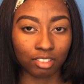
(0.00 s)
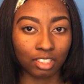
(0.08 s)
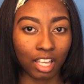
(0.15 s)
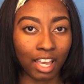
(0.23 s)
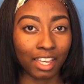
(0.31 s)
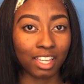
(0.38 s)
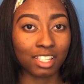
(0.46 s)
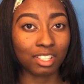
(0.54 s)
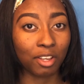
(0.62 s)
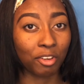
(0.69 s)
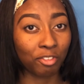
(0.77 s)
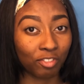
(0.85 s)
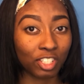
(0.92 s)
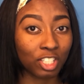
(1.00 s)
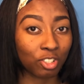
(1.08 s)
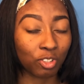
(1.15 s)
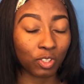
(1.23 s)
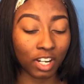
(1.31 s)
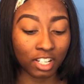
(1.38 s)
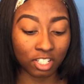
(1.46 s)
I guess official
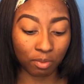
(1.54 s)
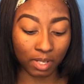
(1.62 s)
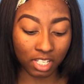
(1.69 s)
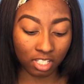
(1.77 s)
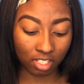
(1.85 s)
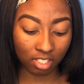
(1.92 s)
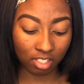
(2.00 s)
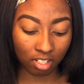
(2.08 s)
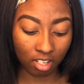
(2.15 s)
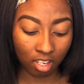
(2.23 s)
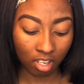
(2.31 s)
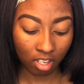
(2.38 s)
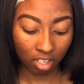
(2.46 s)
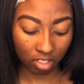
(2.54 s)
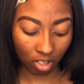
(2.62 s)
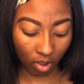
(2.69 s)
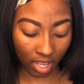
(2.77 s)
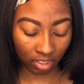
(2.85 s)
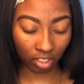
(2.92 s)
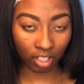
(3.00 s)
graduation so
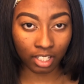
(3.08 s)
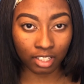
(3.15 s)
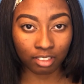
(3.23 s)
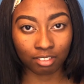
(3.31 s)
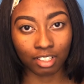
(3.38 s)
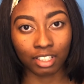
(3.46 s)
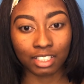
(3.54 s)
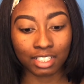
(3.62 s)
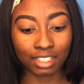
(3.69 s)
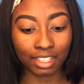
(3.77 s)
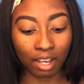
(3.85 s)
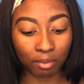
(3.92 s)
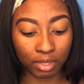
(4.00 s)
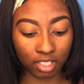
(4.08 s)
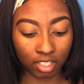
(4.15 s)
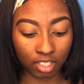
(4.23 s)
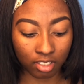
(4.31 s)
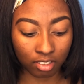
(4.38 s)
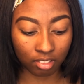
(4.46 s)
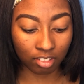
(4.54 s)
I thought at least that was
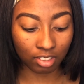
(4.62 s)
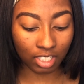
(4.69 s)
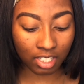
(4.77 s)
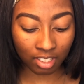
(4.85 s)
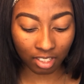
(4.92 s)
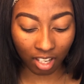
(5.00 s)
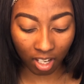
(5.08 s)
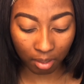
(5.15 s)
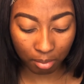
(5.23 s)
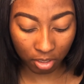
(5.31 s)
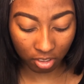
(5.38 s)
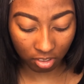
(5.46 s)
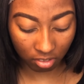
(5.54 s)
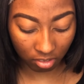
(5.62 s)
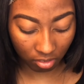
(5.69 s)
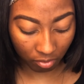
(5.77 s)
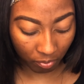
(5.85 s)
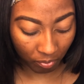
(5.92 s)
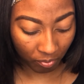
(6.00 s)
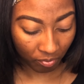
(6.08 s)
a decent option
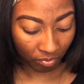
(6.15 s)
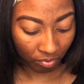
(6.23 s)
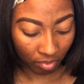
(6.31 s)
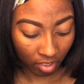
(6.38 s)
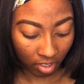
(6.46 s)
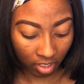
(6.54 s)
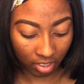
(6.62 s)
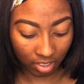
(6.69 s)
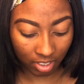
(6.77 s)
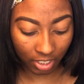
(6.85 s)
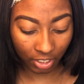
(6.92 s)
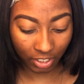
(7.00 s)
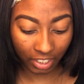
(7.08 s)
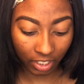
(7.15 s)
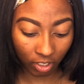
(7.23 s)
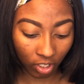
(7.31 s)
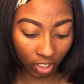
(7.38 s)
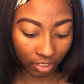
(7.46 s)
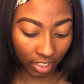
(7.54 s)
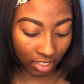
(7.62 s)
considering
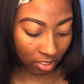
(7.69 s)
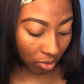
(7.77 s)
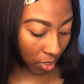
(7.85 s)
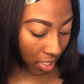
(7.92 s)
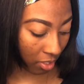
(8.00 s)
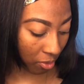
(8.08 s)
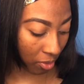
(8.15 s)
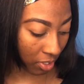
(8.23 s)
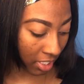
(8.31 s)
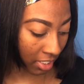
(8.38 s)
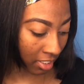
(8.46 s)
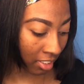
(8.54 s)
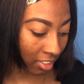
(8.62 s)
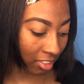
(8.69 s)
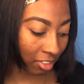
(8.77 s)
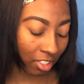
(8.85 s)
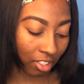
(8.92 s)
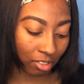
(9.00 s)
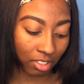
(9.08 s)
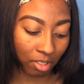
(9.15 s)
all that's going on because you
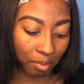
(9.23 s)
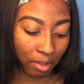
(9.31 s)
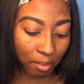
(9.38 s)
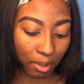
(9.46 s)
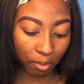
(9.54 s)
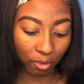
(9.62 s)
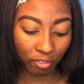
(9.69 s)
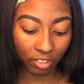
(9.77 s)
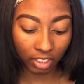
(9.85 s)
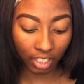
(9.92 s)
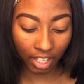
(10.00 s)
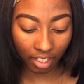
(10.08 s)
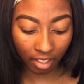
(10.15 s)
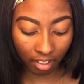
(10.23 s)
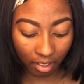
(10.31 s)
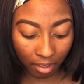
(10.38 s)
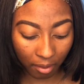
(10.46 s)
know so many people feel like